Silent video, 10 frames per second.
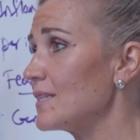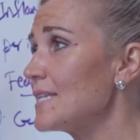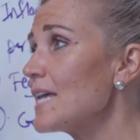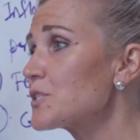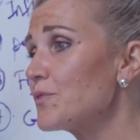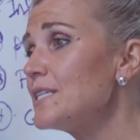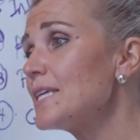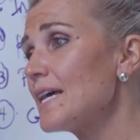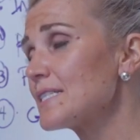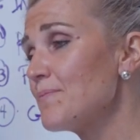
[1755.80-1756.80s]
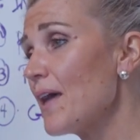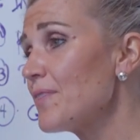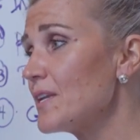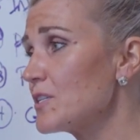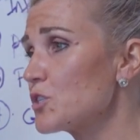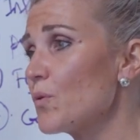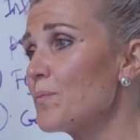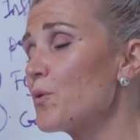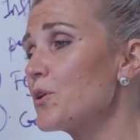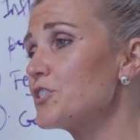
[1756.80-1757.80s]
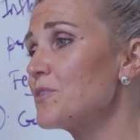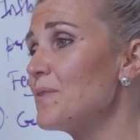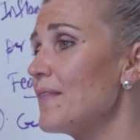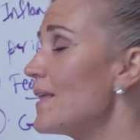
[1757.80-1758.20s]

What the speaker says: test-retest method is so important to me, and